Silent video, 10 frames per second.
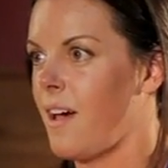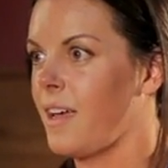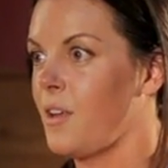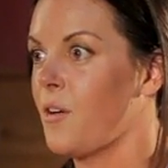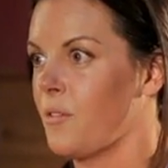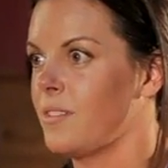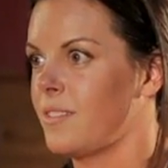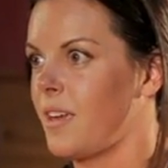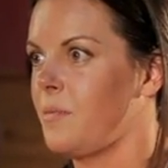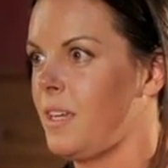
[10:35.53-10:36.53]
I know
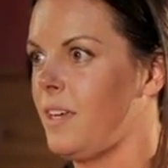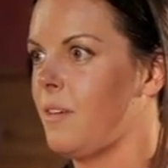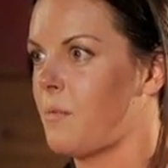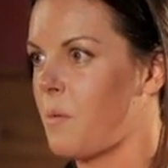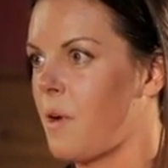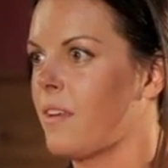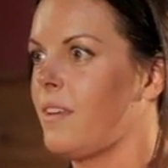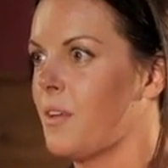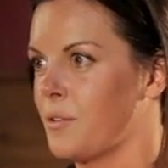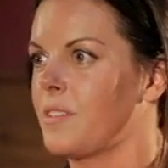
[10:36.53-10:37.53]
it's time to eat. My
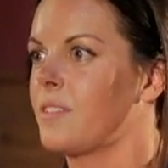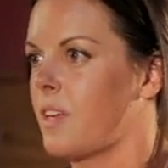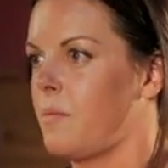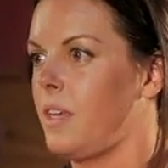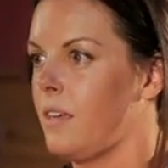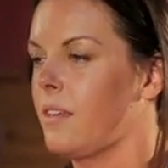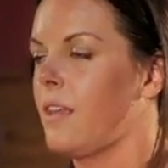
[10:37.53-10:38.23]
body knows it's time to eat.